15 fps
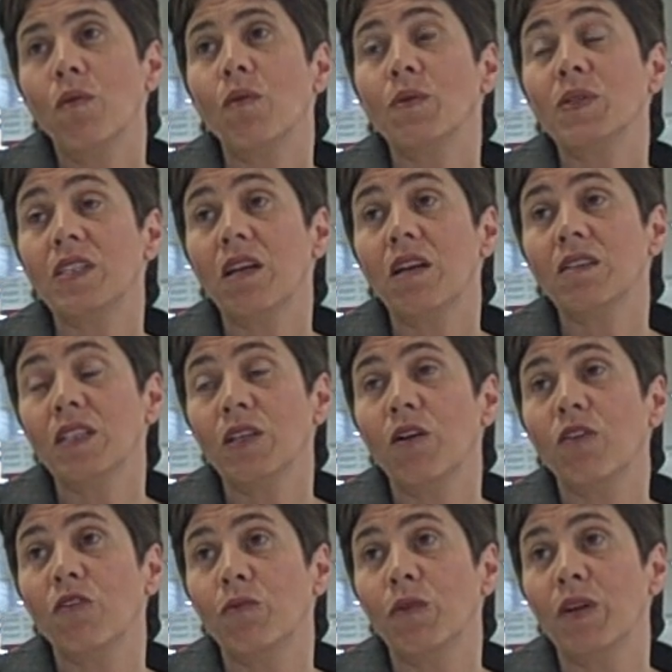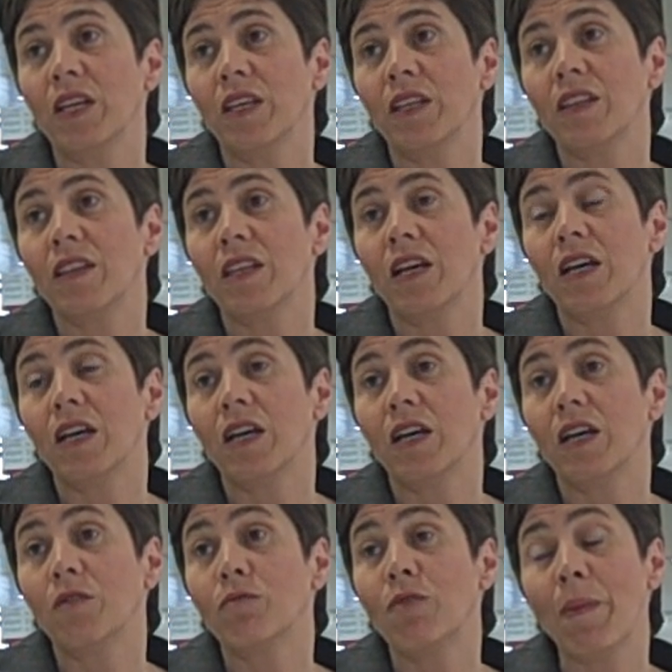Well, we're starting off with
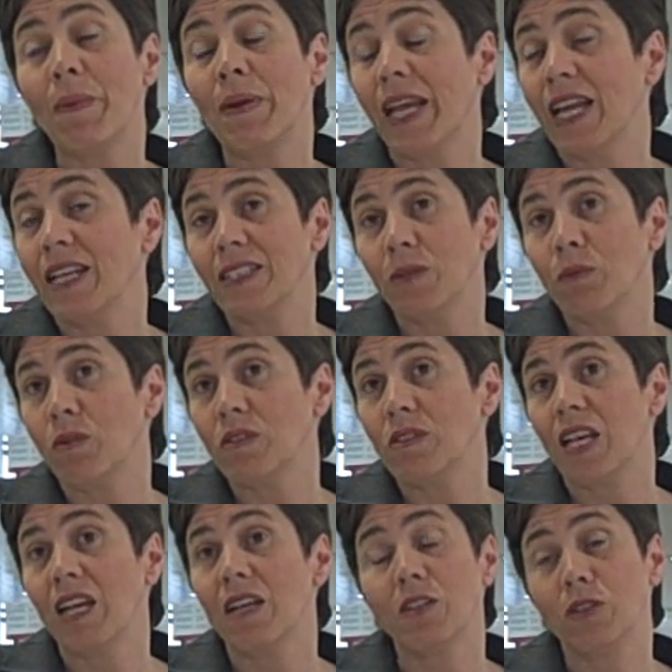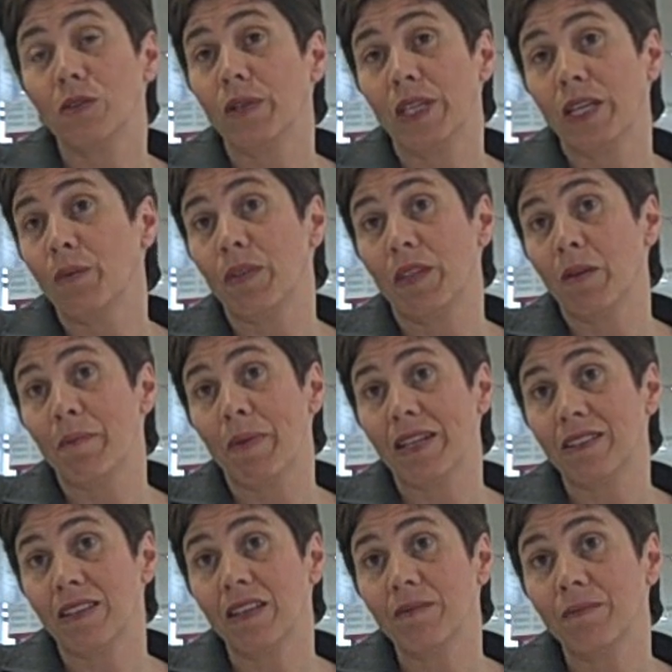replicating what's there and doing it, we think,
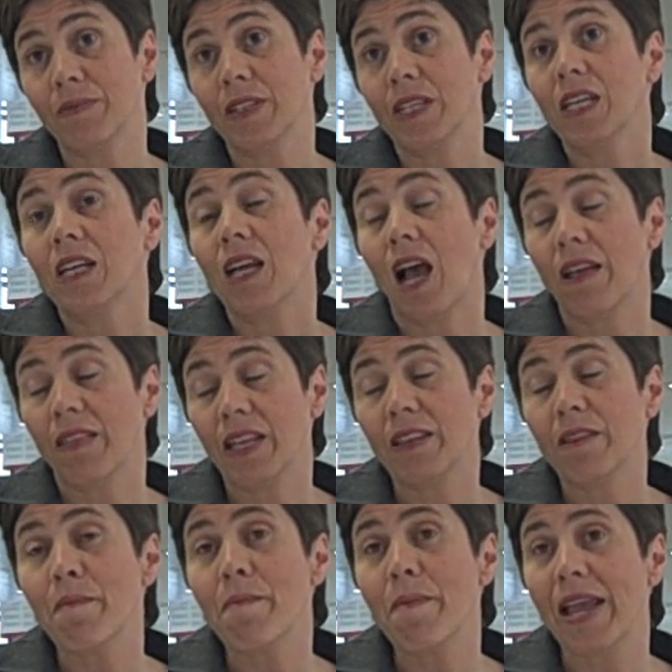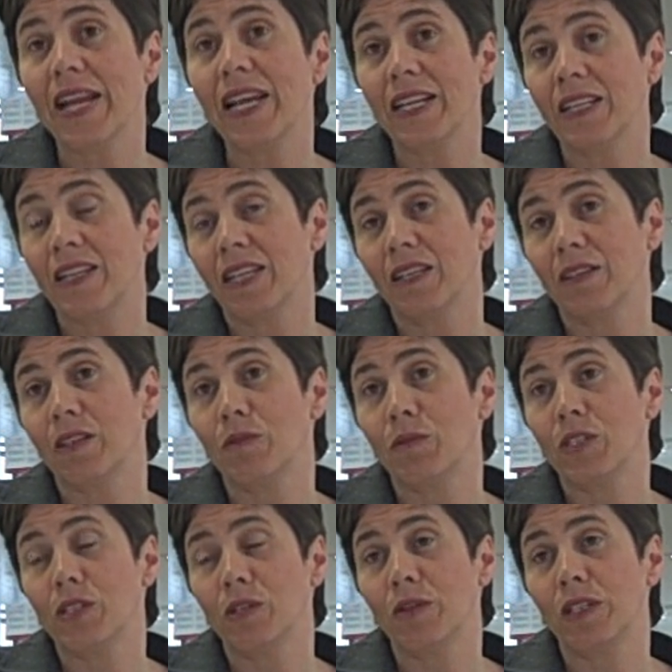better. I think the main thing that
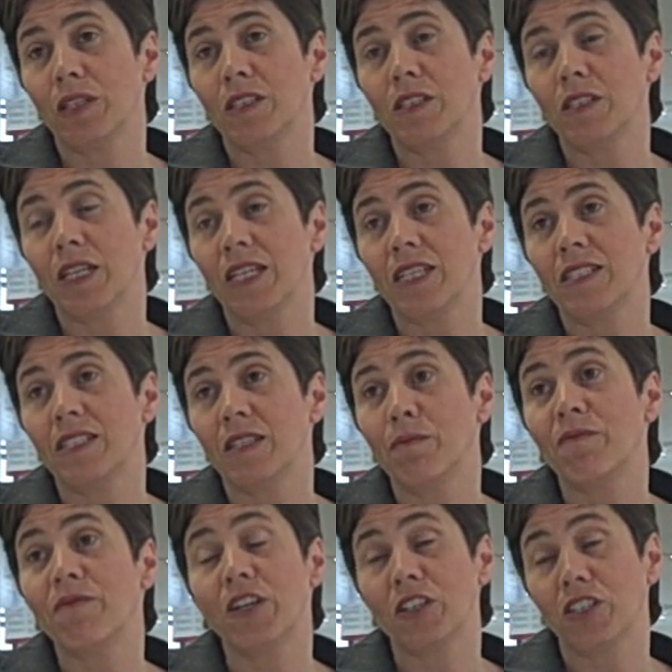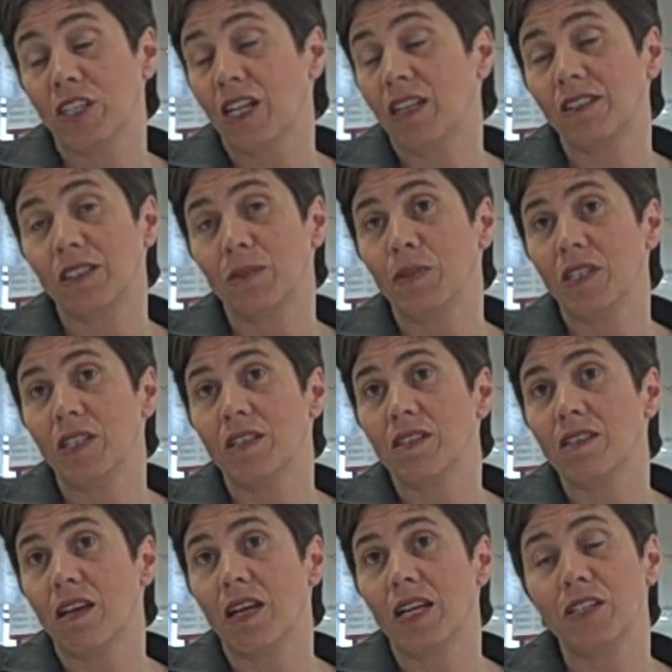we're doing is some functionality within the
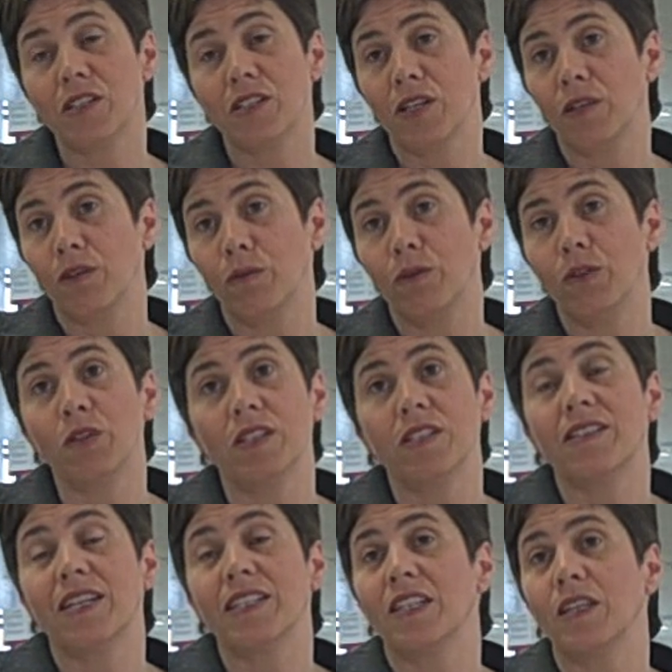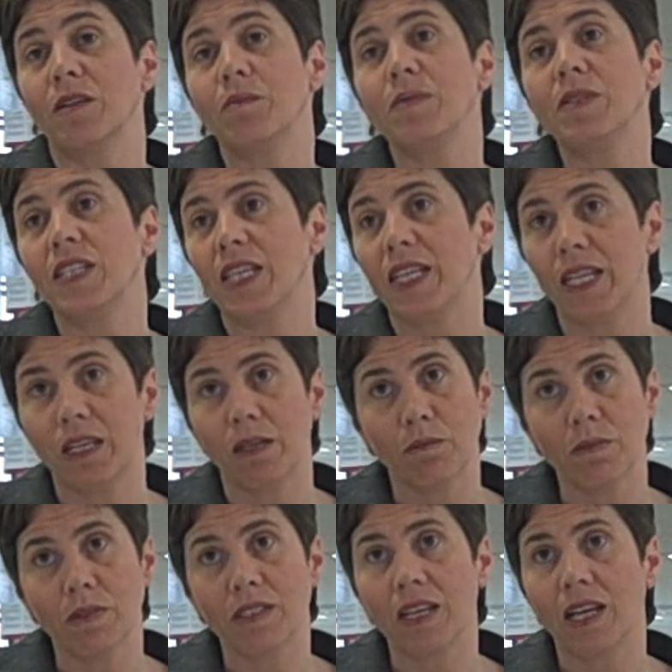site. So you can set up
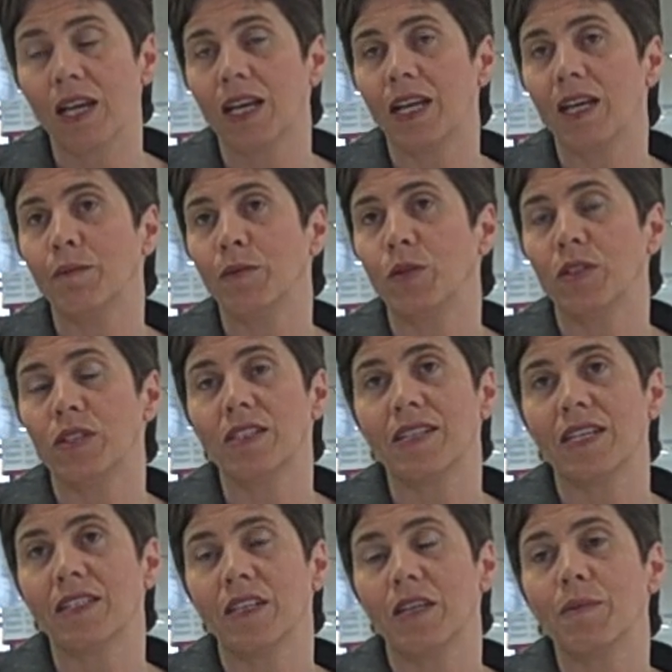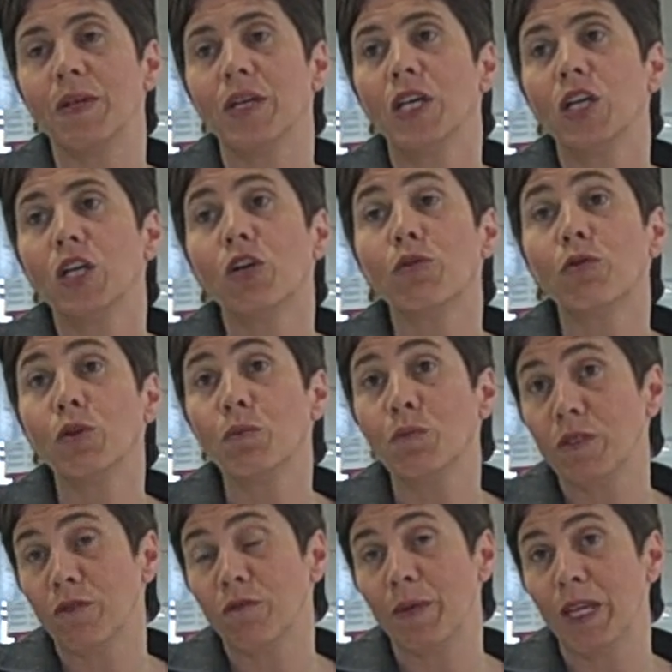teams, you can set up
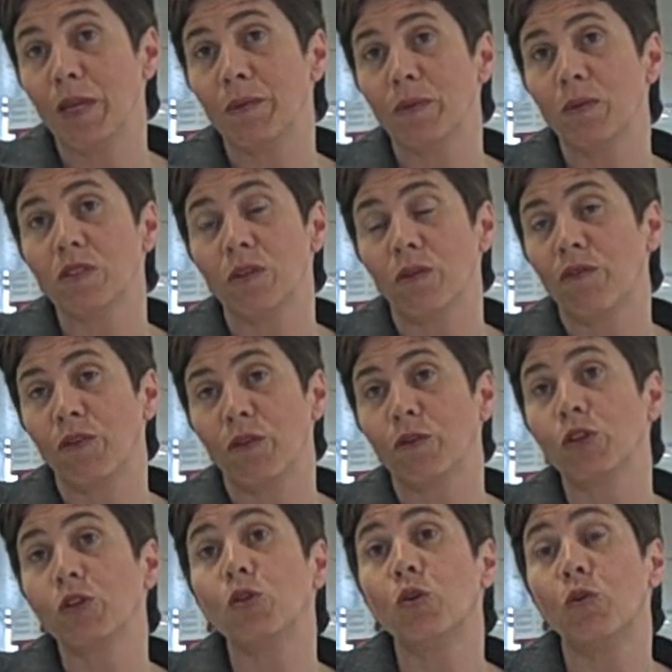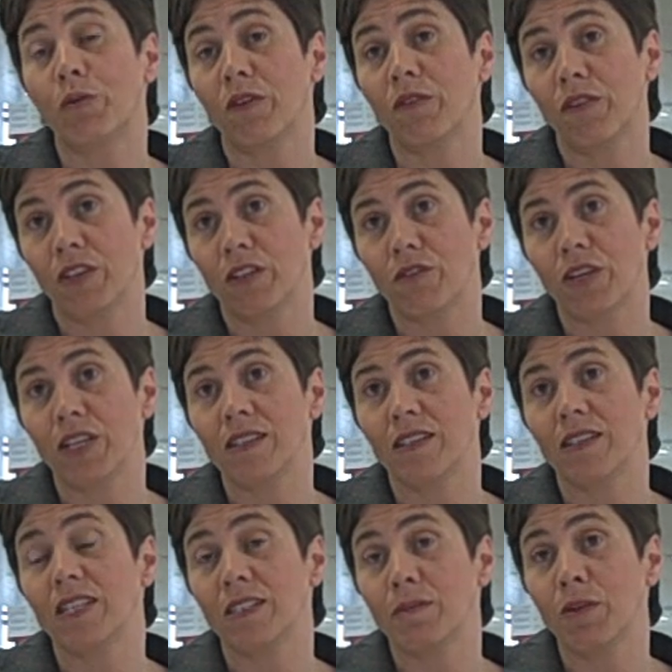groups of people. So if you're a corporate
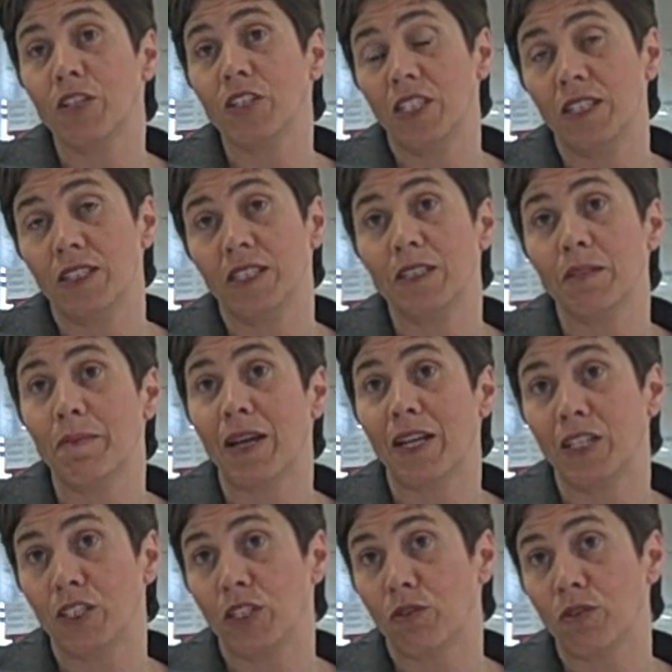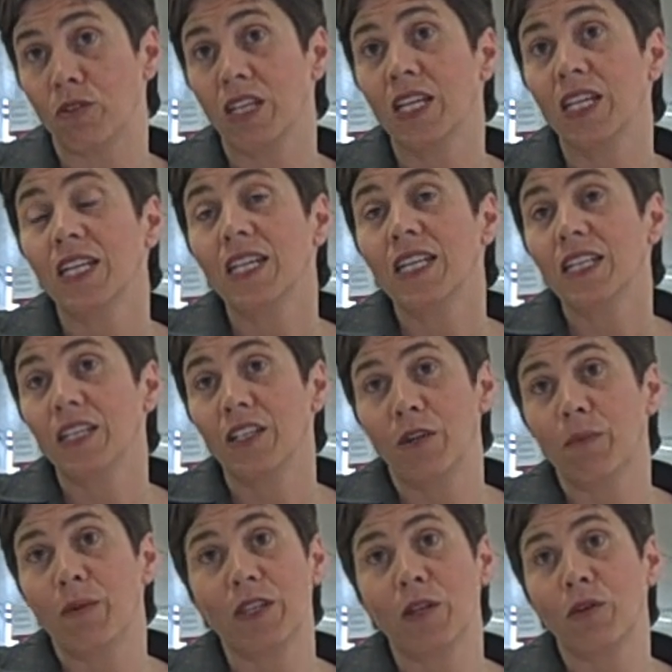fundraiser, that's much easier to manage across, you
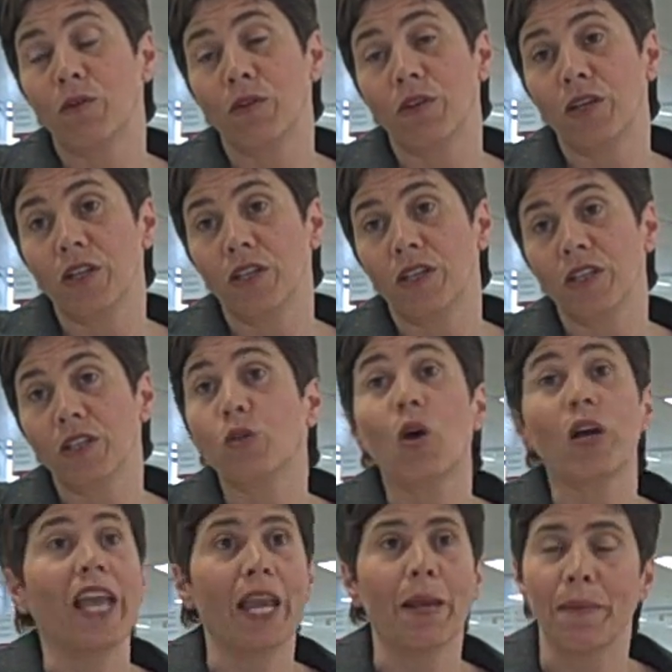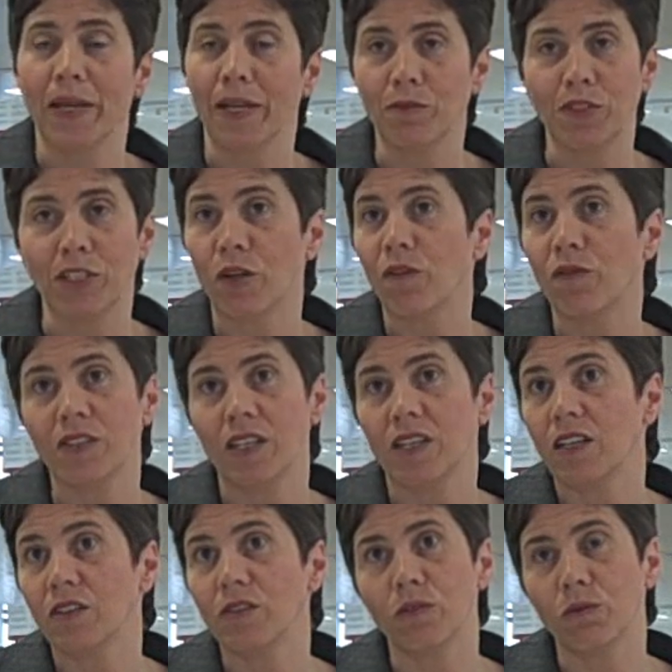know, whether you're a KPMG office
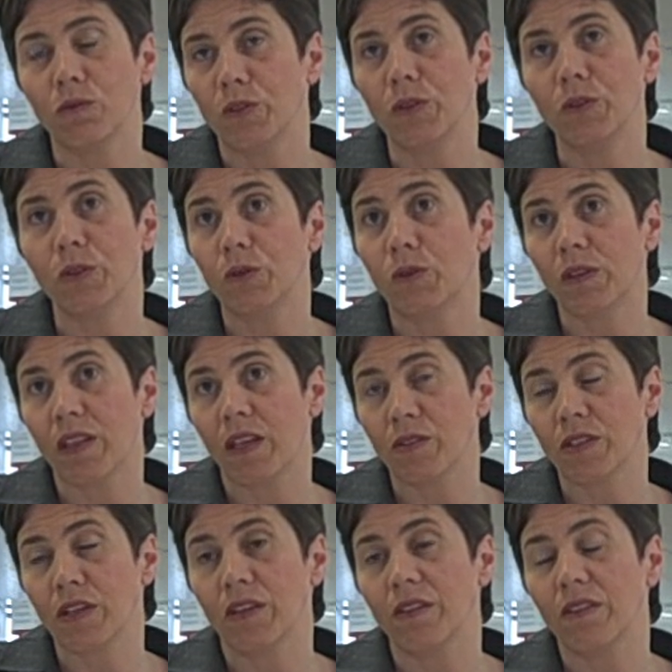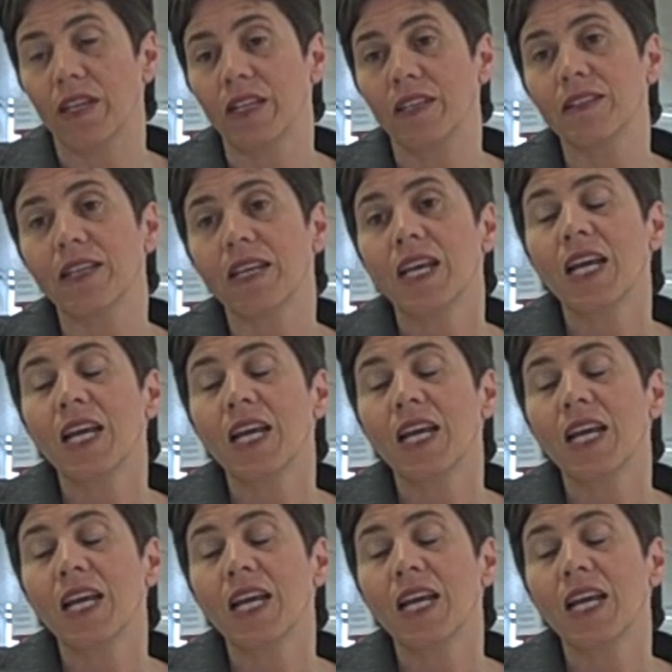in London or New York, those kind of things.